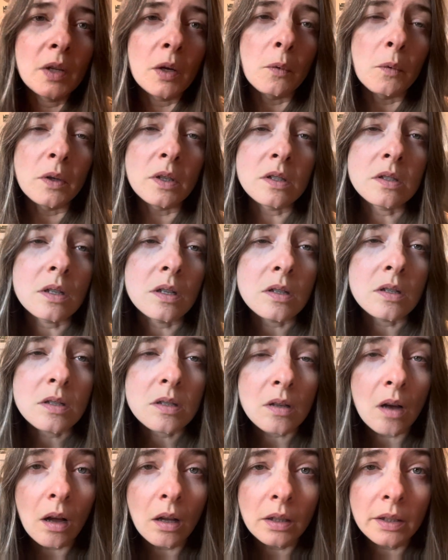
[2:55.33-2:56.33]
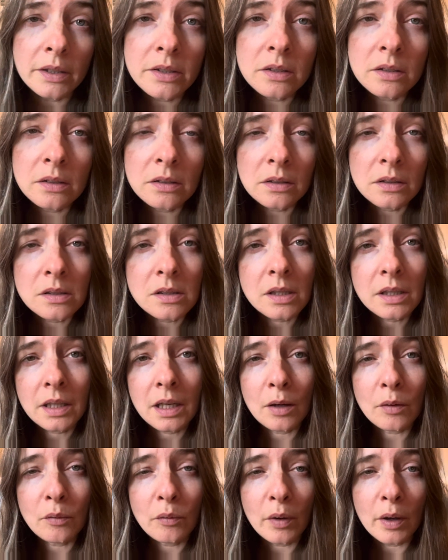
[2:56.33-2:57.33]
I want to say solid, because I
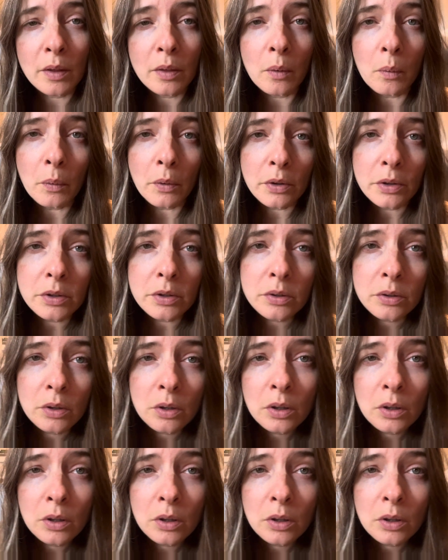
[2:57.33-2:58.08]
can't find the word,